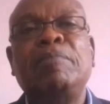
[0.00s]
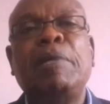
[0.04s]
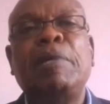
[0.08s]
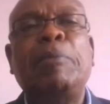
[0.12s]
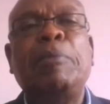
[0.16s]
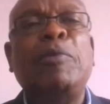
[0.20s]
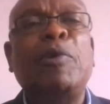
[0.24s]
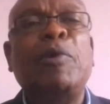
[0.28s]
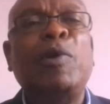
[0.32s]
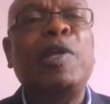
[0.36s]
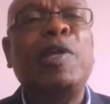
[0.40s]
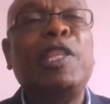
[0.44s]

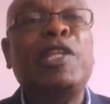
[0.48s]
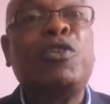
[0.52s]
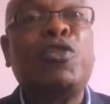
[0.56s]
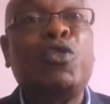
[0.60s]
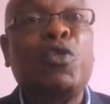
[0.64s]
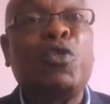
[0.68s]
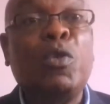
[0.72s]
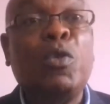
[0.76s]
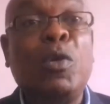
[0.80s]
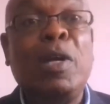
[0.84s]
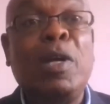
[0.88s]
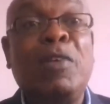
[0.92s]
maybe
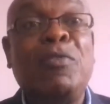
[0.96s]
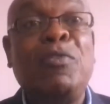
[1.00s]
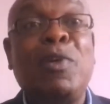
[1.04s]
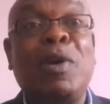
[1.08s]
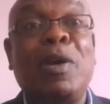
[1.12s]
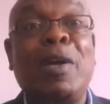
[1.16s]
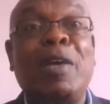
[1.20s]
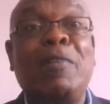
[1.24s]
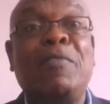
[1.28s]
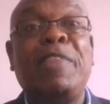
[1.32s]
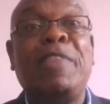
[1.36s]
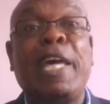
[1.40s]
with two,
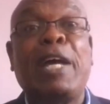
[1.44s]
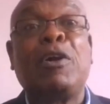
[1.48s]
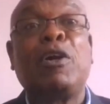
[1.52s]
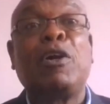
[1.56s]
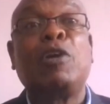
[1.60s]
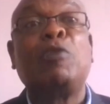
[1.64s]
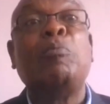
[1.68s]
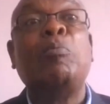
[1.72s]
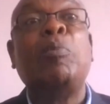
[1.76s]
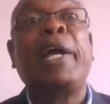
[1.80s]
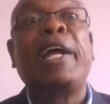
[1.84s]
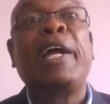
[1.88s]
if they are
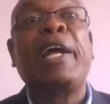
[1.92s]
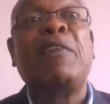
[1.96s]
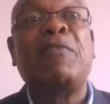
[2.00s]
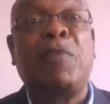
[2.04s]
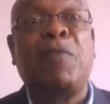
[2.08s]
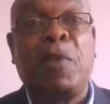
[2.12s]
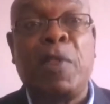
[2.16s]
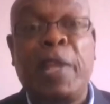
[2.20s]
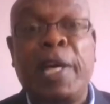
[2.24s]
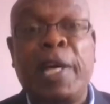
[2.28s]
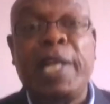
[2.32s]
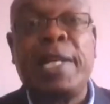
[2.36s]
not bred
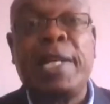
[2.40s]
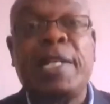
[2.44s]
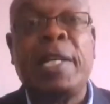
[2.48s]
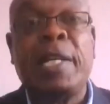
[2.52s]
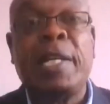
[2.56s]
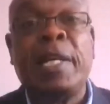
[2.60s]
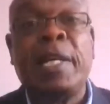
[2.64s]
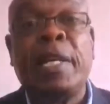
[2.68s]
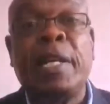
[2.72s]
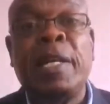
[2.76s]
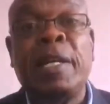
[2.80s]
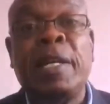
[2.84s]
for
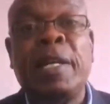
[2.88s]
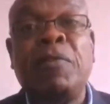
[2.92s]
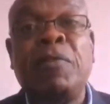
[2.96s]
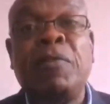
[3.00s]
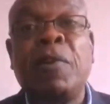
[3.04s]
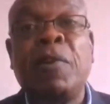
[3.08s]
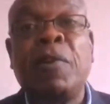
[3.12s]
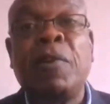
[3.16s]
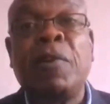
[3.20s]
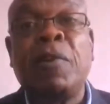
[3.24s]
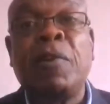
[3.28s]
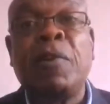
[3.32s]

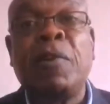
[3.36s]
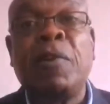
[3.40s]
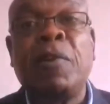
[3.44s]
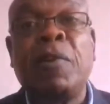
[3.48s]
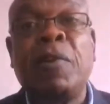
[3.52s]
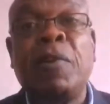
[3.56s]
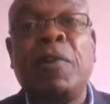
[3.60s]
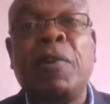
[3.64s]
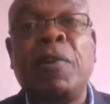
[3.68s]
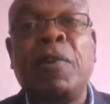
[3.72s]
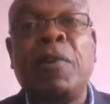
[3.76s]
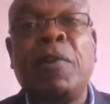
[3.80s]
that
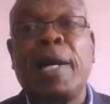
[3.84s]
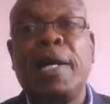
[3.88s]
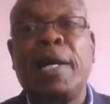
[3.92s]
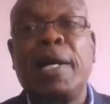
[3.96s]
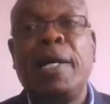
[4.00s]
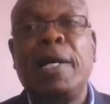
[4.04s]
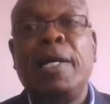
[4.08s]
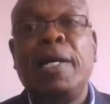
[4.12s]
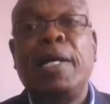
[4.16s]
work.